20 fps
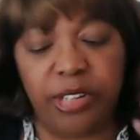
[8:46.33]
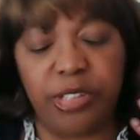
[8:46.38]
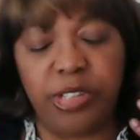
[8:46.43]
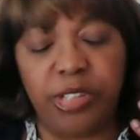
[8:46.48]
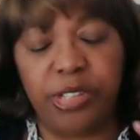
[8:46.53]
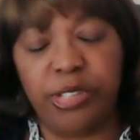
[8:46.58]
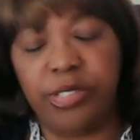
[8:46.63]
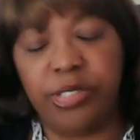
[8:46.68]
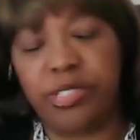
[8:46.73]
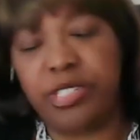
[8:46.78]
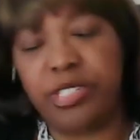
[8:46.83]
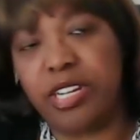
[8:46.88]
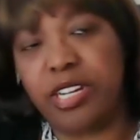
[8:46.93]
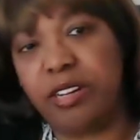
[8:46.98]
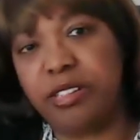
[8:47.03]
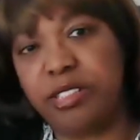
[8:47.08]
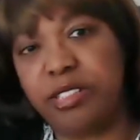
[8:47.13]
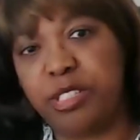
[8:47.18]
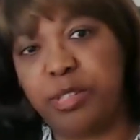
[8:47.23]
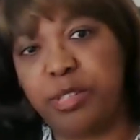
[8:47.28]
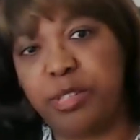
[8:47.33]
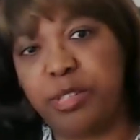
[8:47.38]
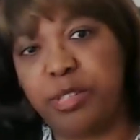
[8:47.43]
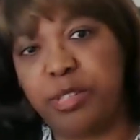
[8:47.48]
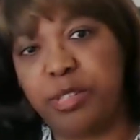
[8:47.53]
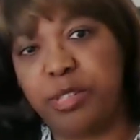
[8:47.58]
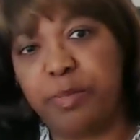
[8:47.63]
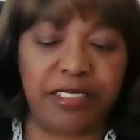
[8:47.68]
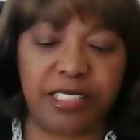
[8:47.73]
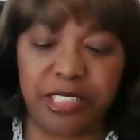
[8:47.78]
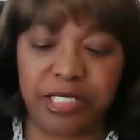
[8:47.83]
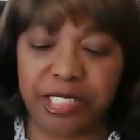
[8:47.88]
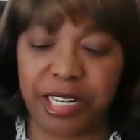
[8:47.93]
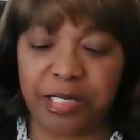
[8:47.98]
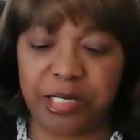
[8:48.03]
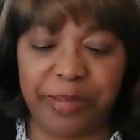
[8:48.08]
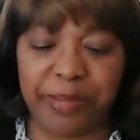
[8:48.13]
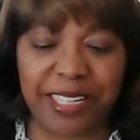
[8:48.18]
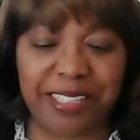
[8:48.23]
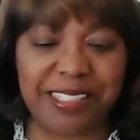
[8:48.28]
you talked about Helpouts and
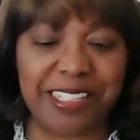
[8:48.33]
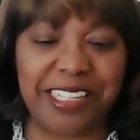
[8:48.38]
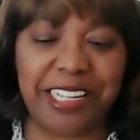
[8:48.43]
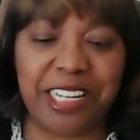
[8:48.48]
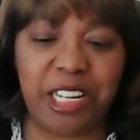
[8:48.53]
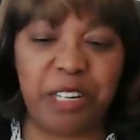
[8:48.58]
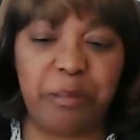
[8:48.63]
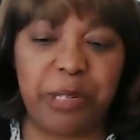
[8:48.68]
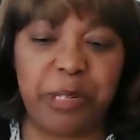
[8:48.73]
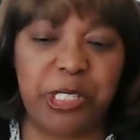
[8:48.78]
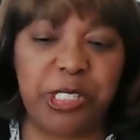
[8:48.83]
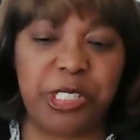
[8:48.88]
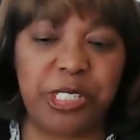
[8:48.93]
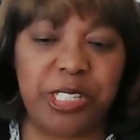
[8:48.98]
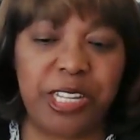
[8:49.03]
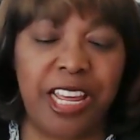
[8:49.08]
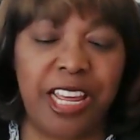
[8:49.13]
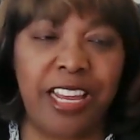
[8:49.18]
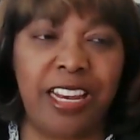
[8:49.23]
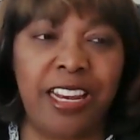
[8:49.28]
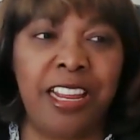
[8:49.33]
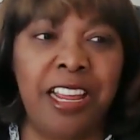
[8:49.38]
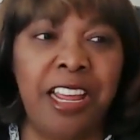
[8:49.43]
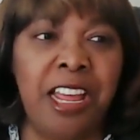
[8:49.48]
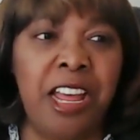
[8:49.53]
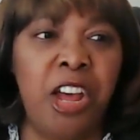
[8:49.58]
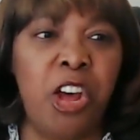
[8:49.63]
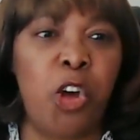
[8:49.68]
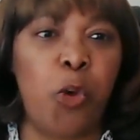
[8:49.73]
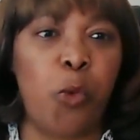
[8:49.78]
you talked about See-Commerce, and